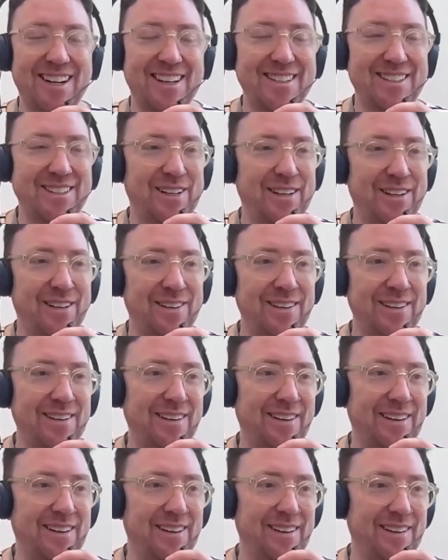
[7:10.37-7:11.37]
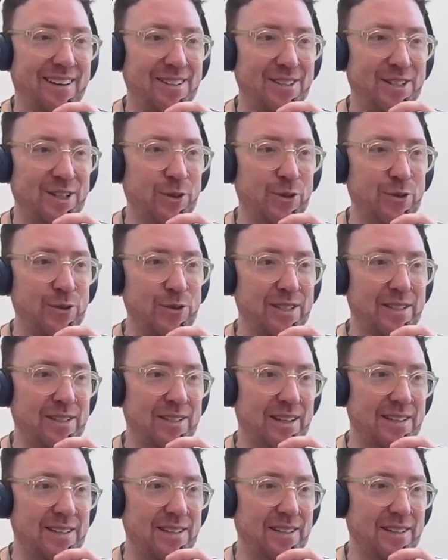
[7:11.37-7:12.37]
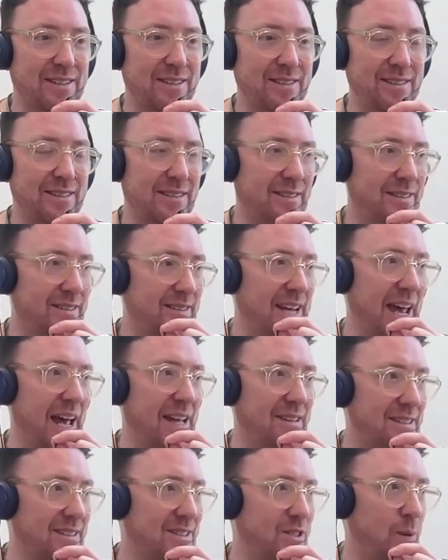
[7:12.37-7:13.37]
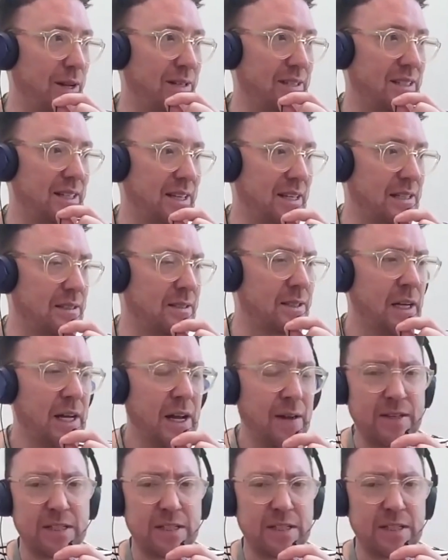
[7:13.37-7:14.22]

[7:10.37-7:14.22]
1900s and 1910s, 20s,